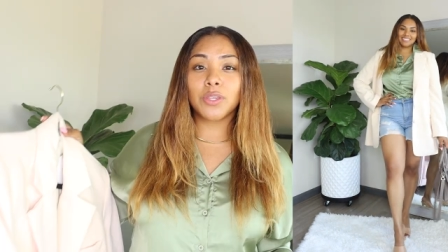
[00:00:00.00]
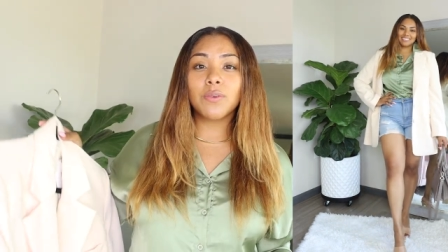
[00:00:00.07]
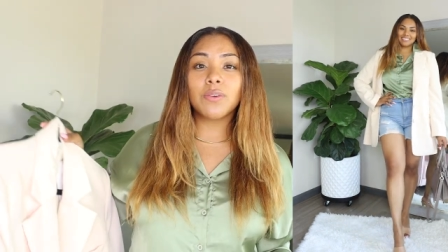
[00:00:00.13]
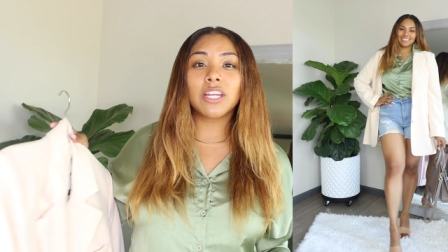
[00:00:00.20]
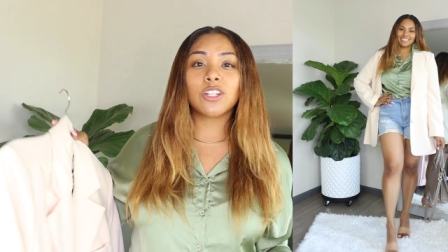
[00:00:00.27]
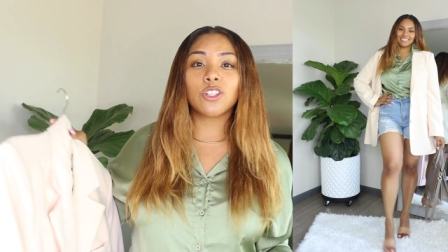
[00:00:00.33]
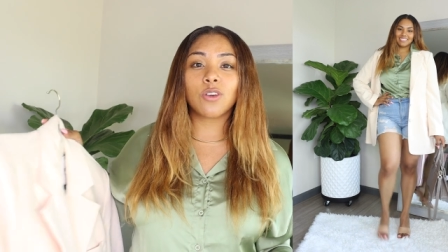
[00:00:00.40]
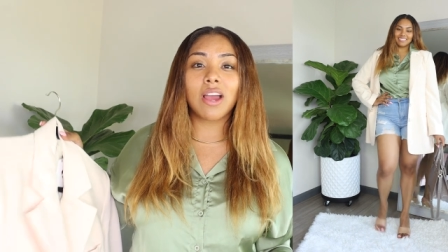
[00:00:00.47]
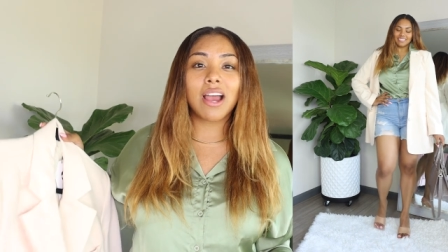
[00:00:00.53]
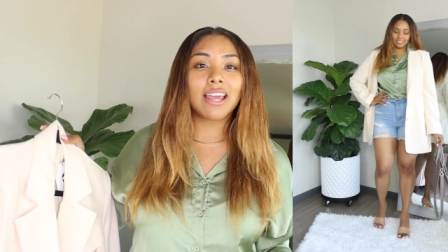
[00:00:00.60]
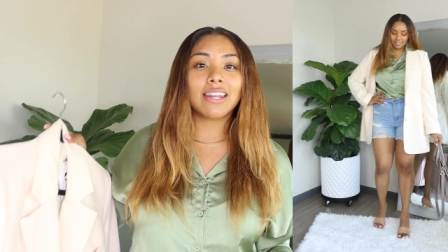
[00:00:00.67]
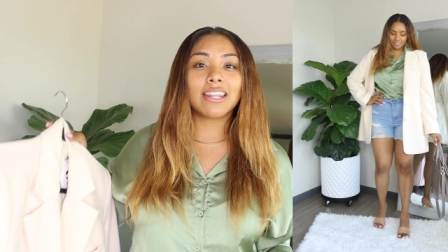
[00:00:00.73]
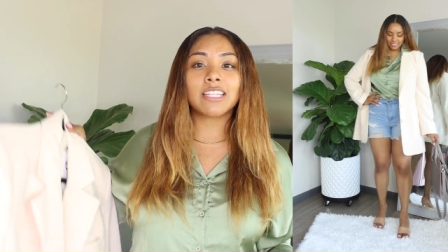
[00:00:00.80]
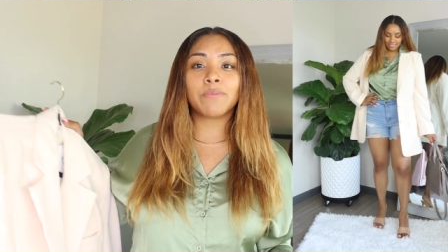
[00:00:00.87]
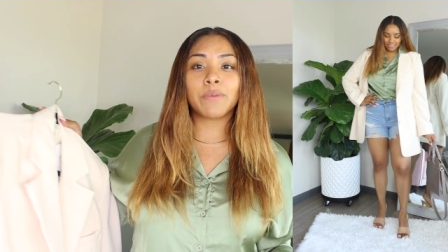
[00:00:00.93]
You can
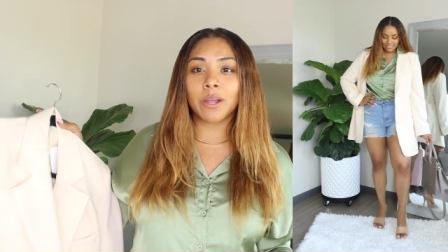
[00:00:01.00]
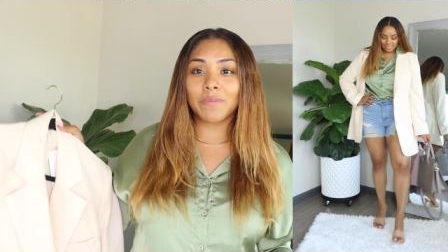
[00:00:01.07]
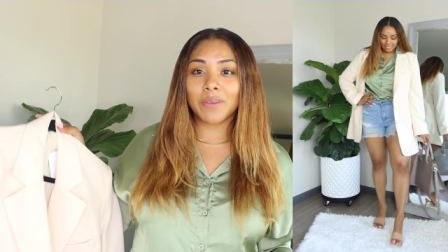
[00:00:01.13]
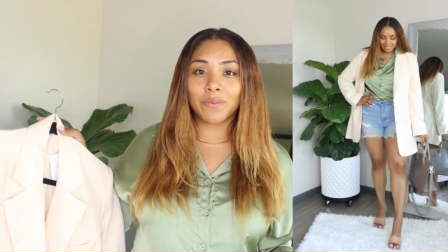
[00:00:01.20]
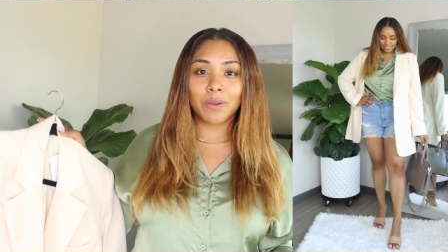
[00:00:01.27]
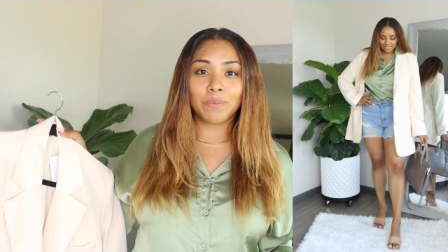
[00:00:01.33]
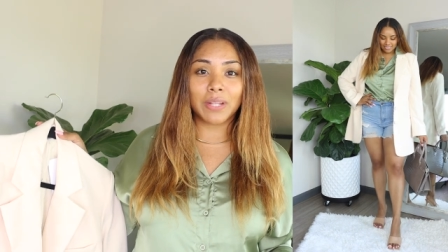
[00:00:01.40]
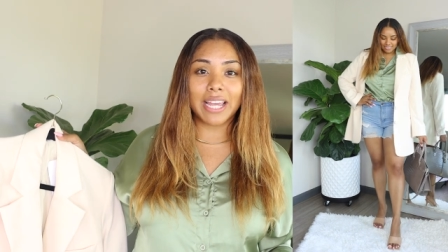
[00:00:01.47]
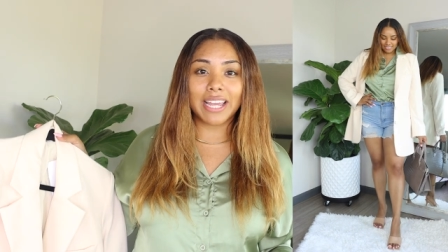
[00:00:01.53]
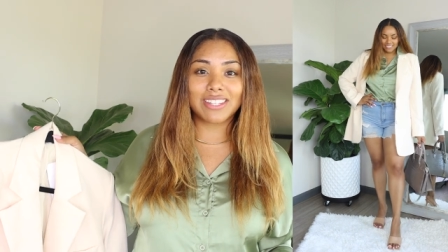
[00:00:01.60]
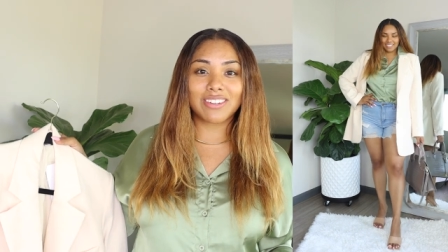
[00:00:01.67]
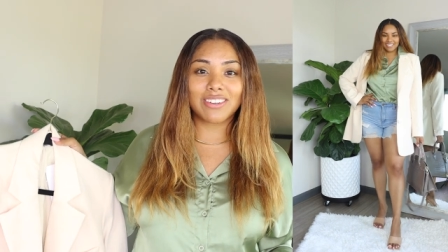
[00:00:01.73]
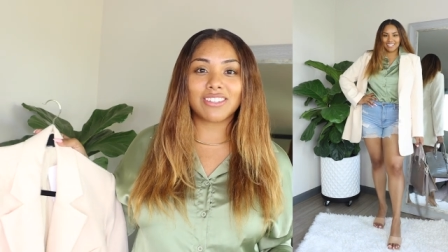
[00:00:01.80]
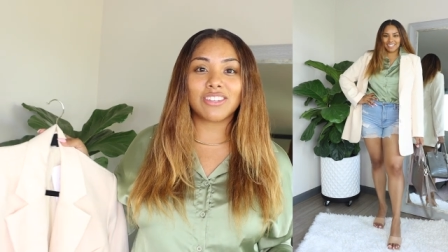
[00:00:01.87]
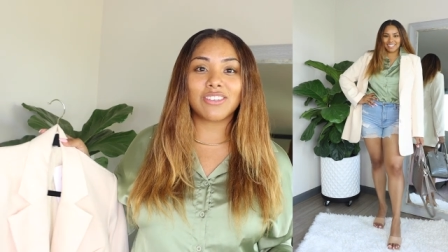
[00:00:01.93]
try and experiment with
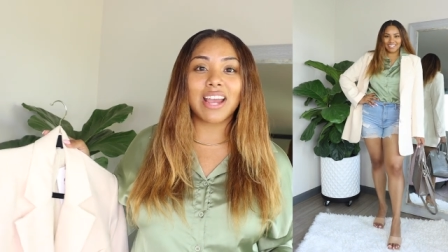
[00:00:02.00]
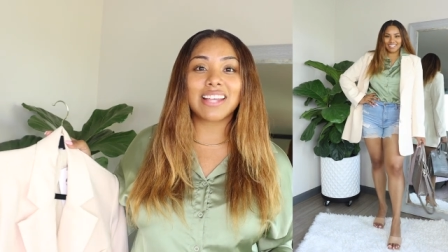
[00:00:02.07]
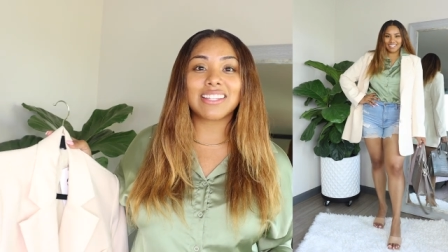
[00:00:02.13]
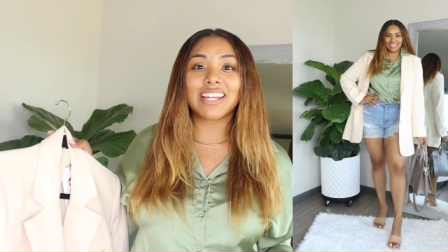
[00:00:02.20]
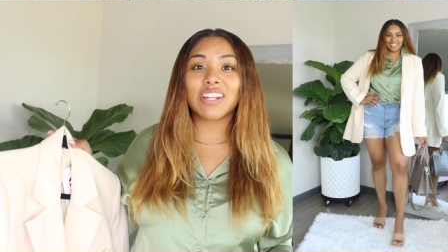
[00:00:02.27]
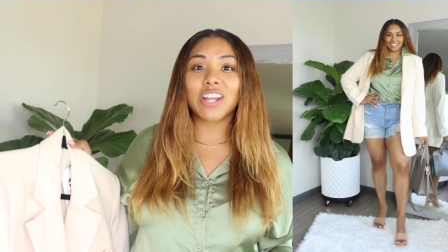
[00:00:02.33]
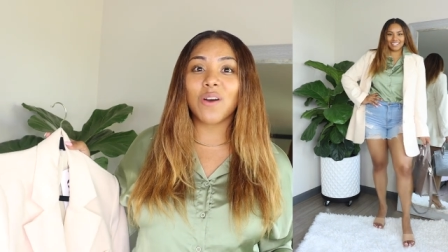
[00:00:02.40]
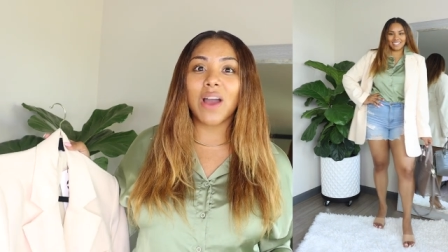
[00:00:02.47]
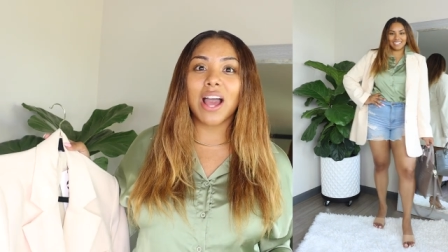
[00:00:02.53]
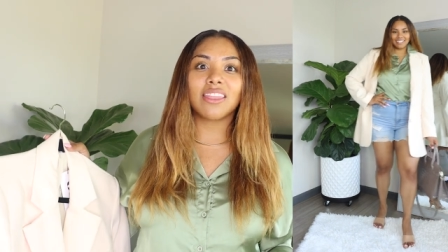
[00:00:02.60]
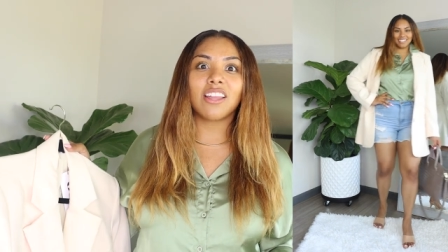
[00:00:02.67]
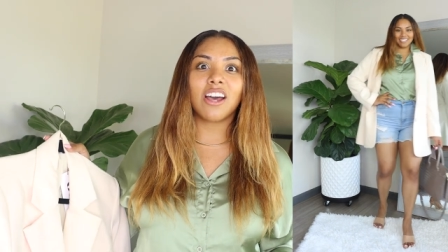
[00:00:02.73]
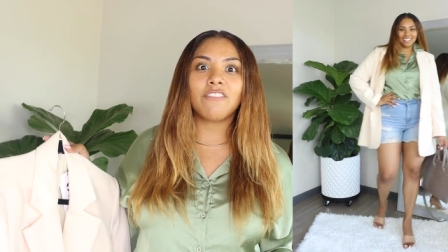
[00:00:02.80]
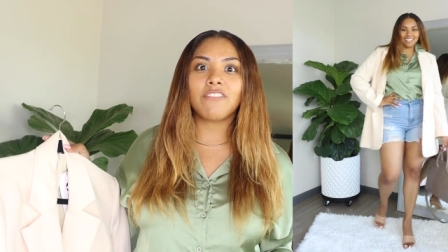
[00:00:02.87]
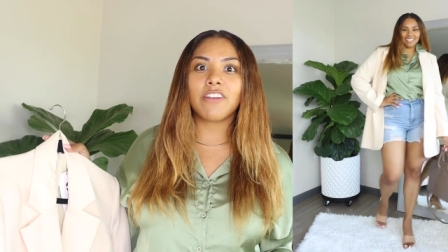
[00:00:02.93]
blazers. You guys, I know I
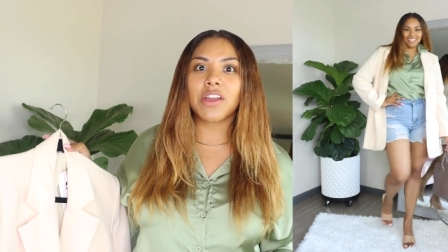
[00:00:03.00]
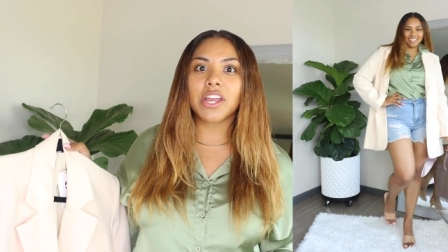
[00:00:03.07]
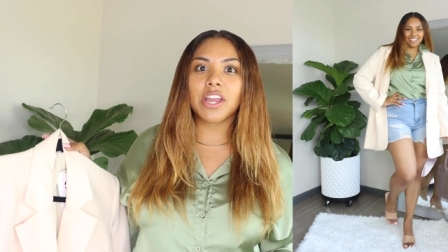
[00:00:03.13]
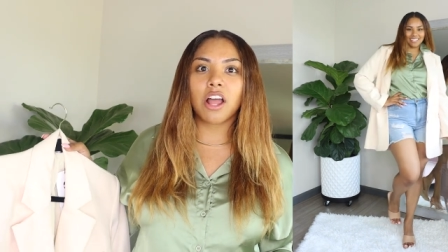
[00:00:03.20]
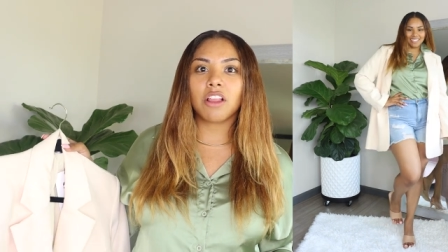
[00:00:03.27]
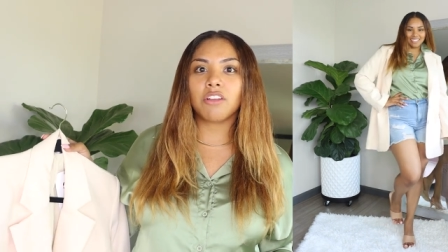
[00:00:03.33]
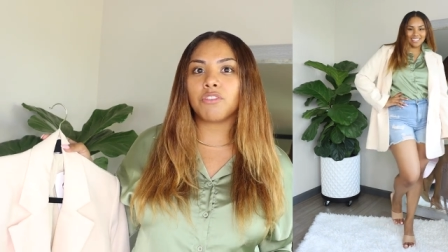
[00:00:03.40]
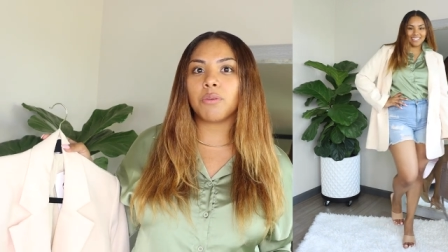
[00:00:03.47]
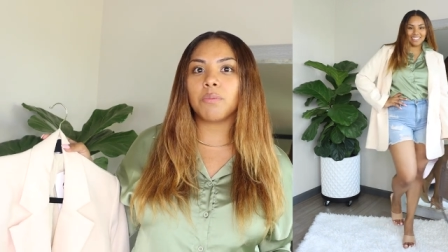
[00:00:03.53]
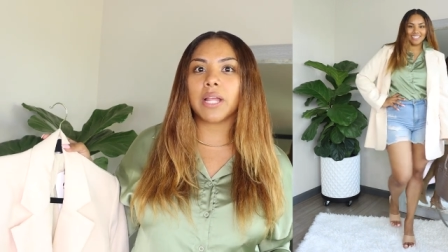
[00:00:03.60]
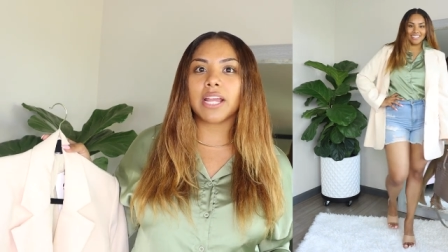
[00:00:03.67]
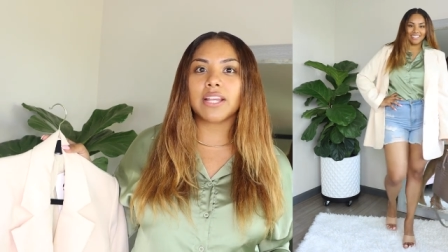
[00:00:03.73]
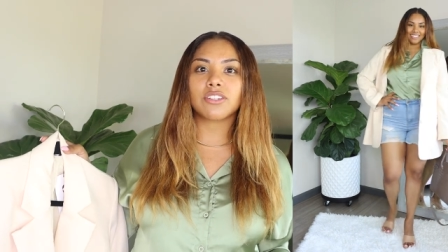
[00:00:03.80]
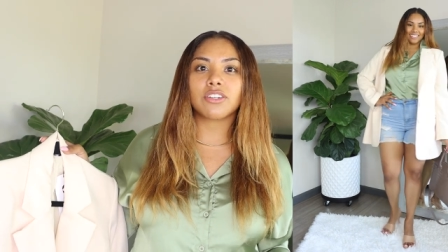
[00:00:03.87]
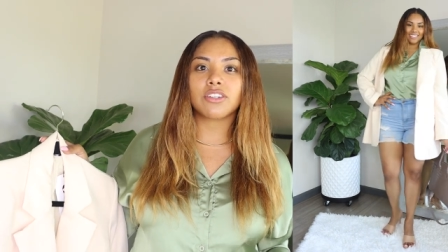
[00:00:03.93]
love very colorful
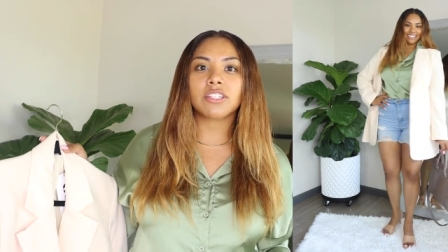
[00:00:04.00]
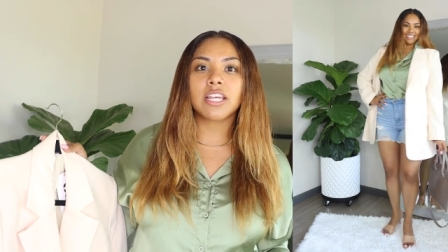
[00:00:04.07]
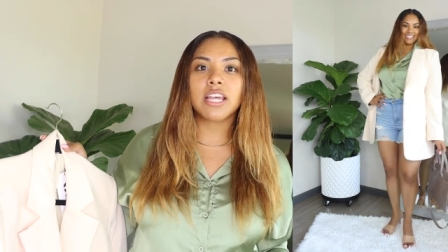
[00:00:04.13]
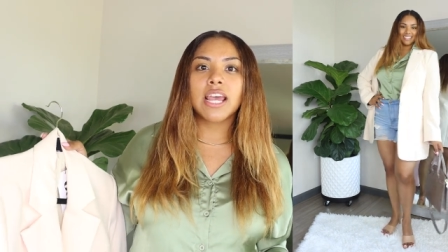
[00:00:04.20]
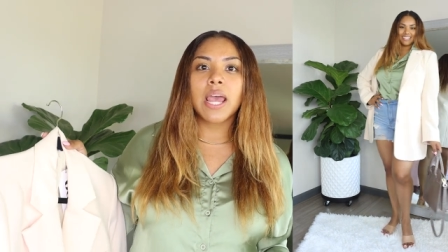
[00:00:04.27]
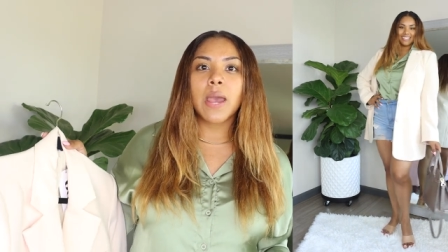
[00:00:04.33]
blazers,